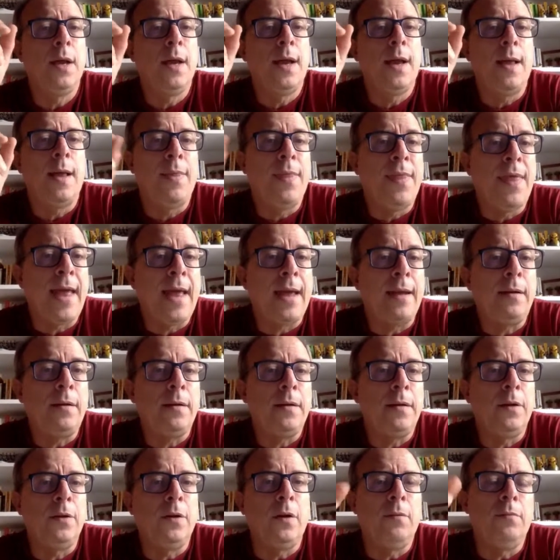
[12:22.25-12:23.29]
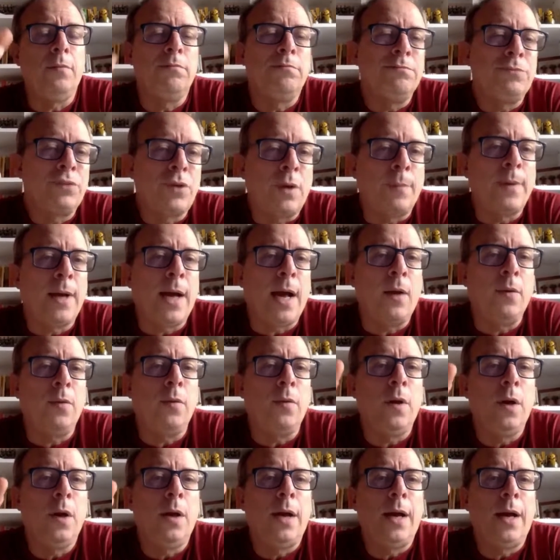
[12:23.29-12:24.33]
then somehow
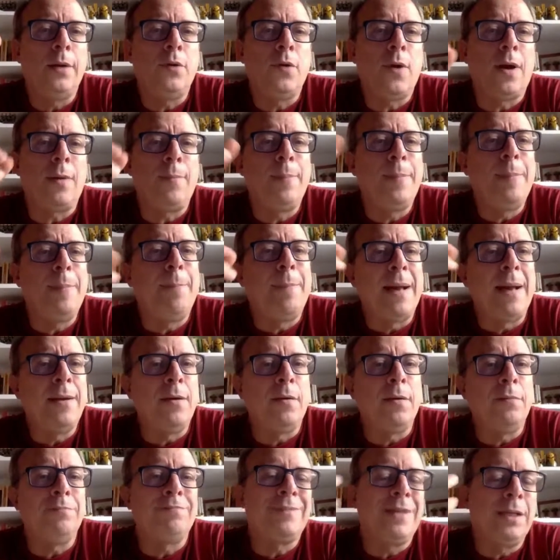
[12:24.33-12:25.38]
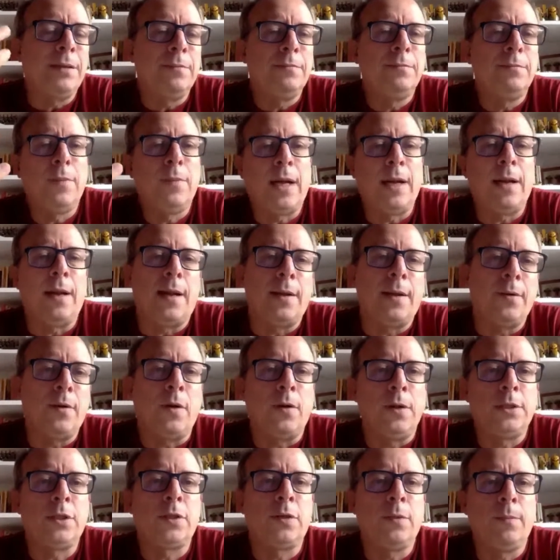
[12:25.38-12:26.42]
you are I don't know,
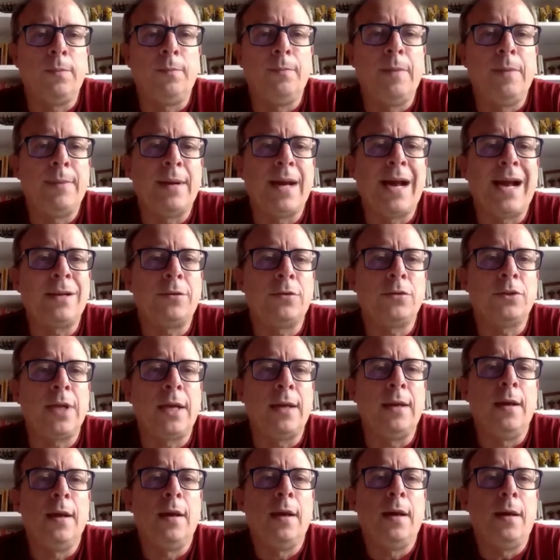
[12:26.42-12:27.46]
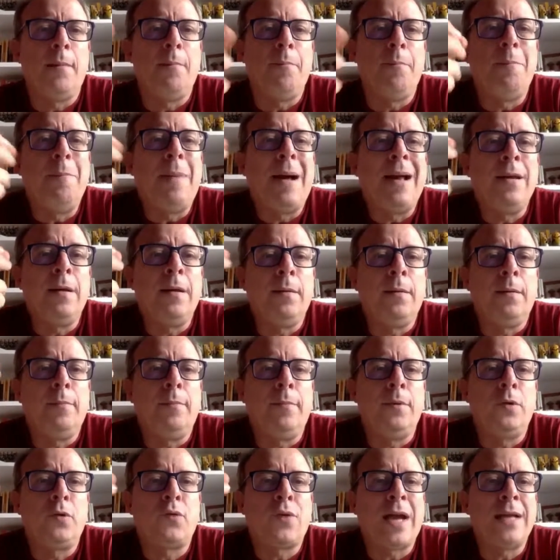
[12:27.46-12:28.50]
it's maybe hard to say
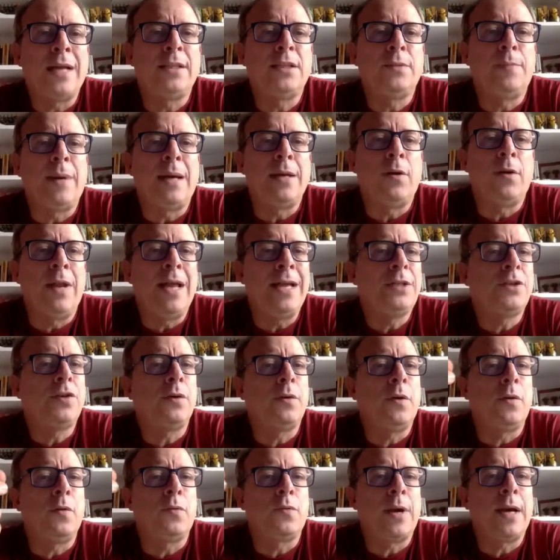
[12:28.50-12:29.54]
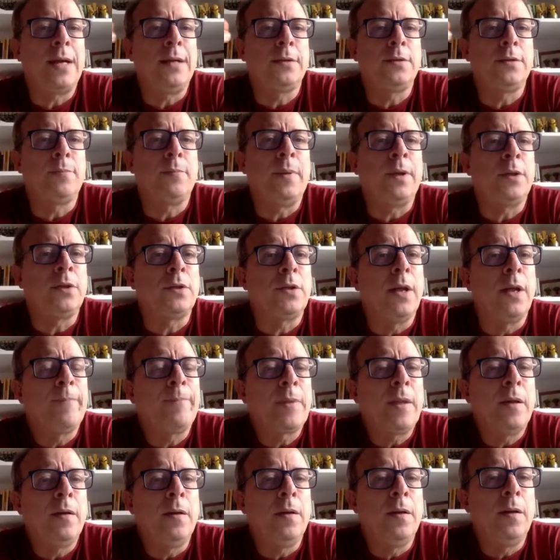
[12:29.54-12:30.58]
rights violation or rights, but
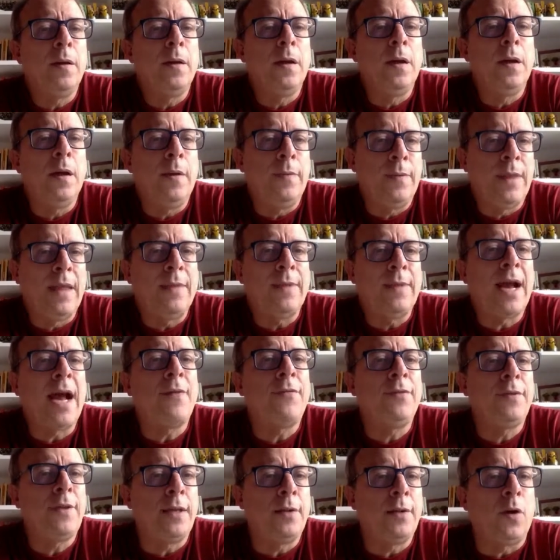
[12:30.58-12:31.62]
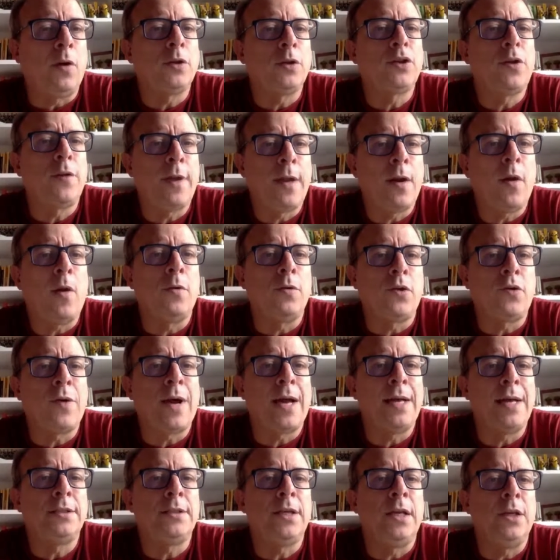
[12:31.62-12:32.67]
they have also their own
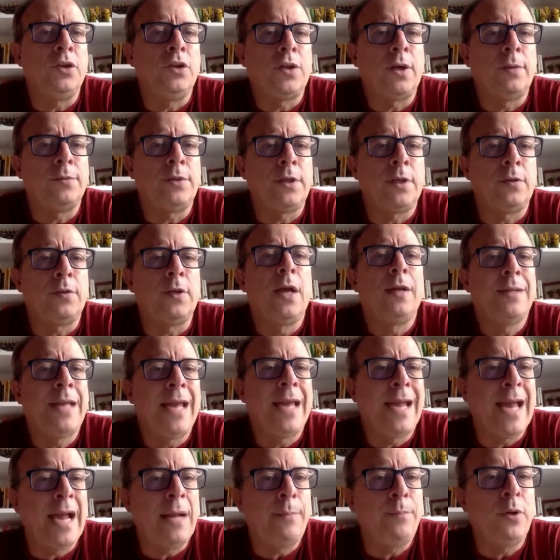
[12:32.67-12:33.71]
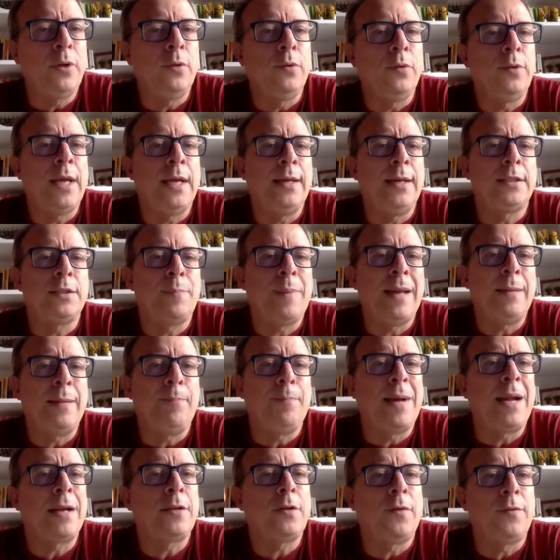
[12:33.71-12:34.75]
rights in terms that they help you. They spend
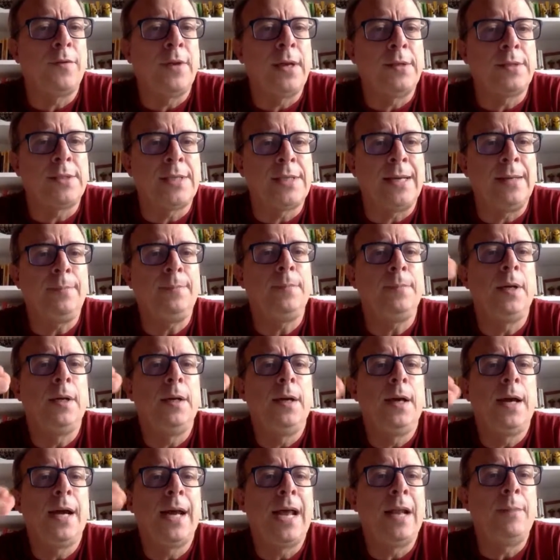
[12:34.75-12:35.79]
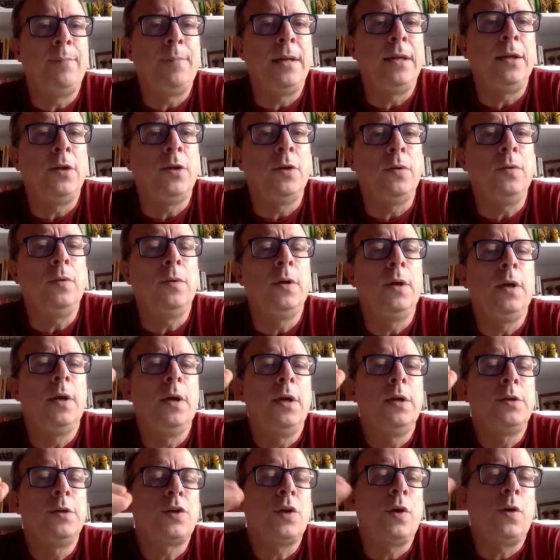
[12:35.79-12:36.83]
part of their time helping you.
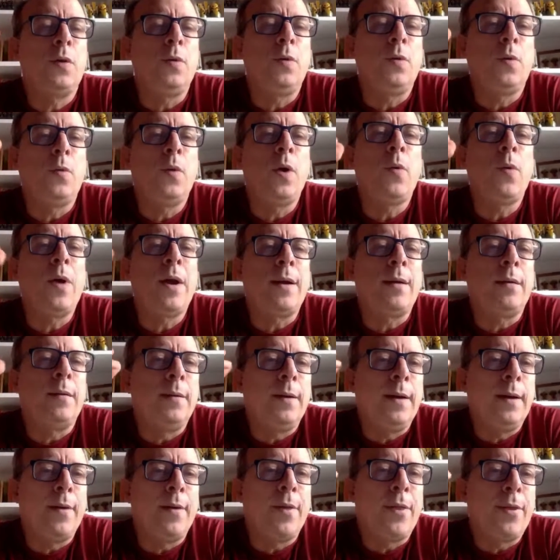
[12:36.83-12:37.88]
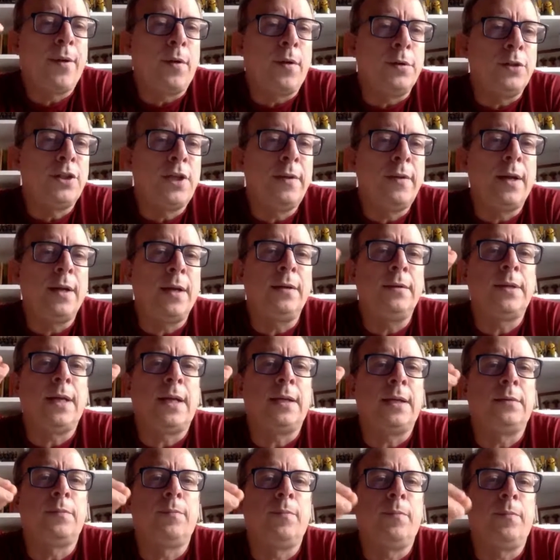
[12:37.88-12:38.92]
So we were considering
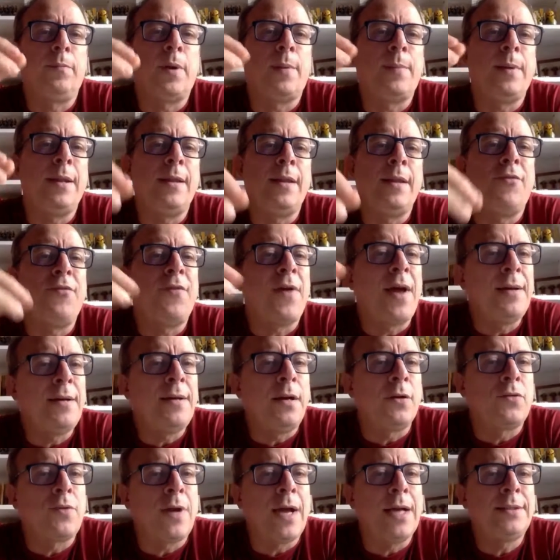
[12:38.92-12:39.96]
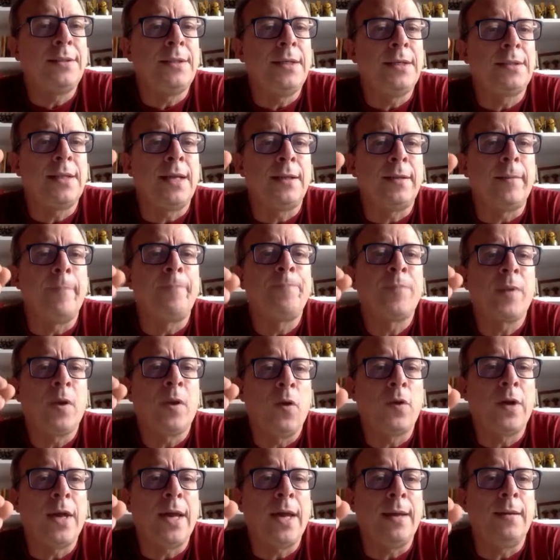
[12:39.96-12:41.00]
that probably the final right is that,
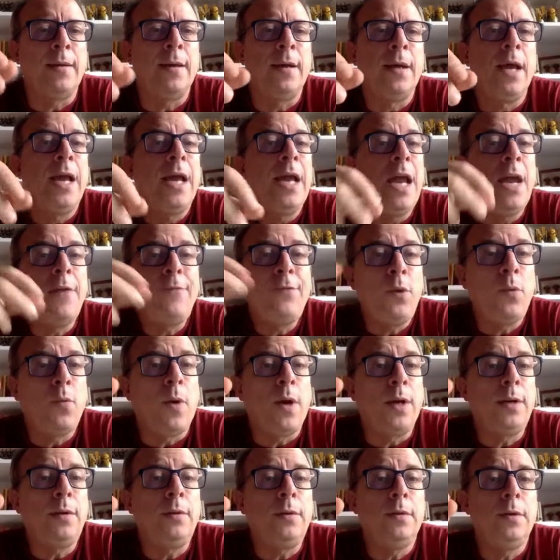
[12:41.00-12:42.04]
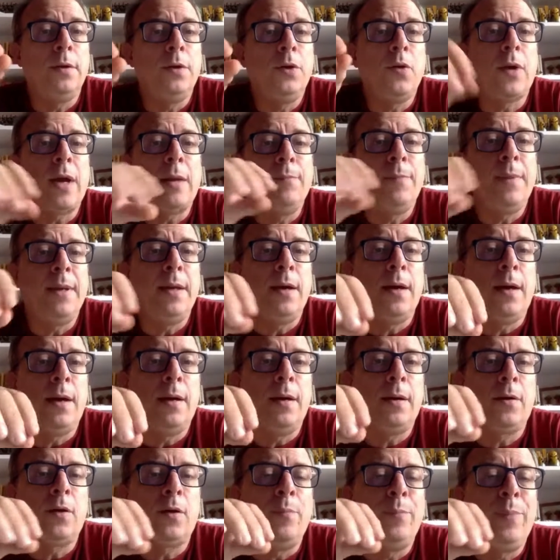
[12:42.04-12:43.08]
okay, if you want, you can be
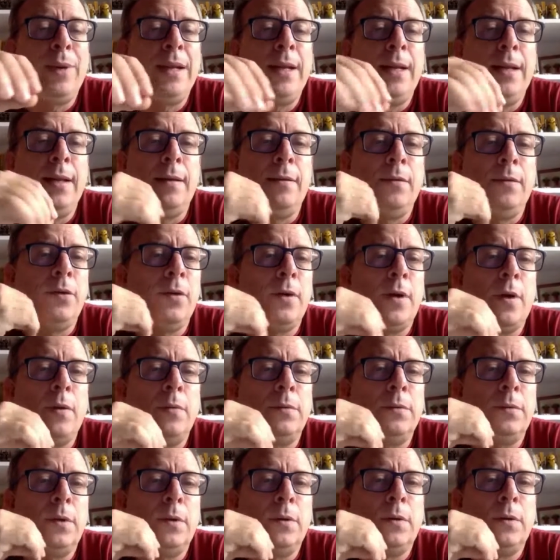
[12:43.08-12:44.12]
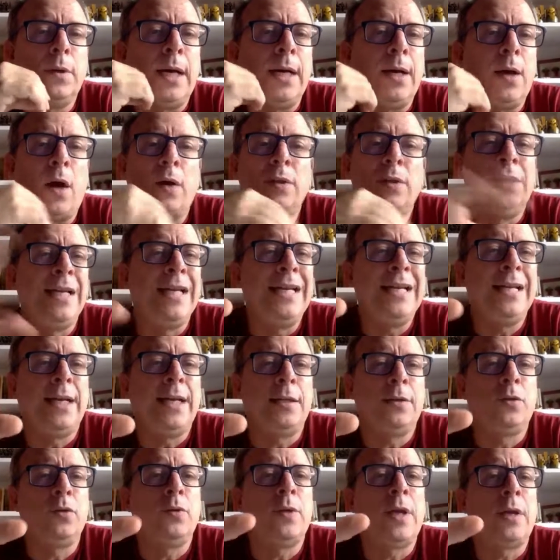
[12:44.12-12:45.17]
completely,
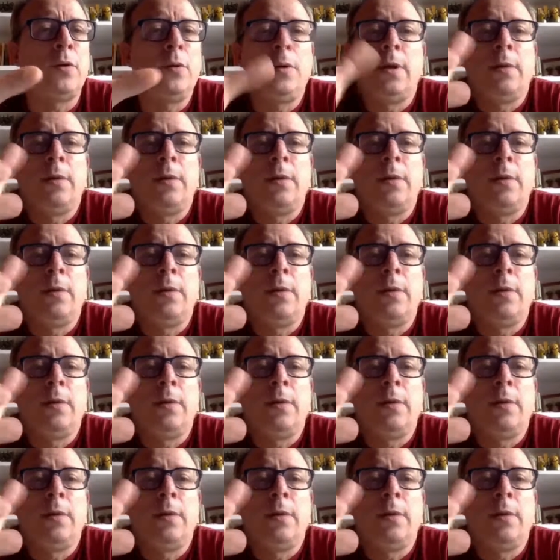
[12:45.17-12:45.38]
unlinked to that.